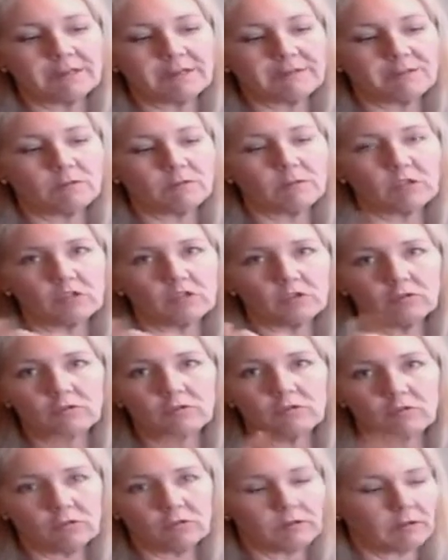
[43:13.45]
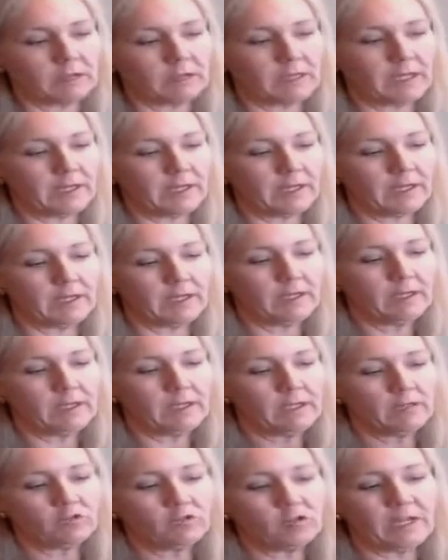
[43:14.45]
So what you'll do is you'll click in it,
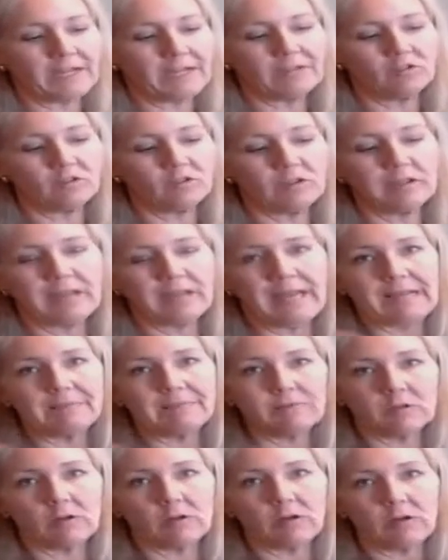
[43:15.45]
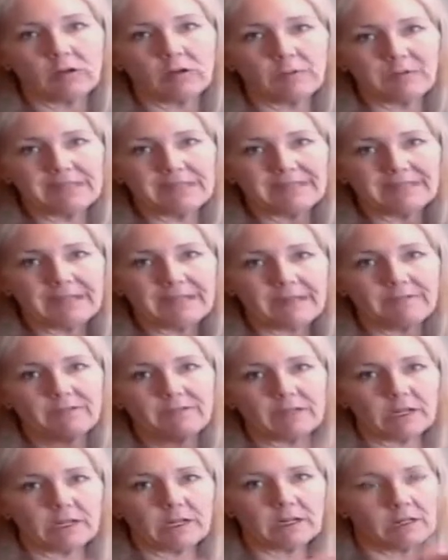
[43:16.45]
change the names, they'll already be saved there.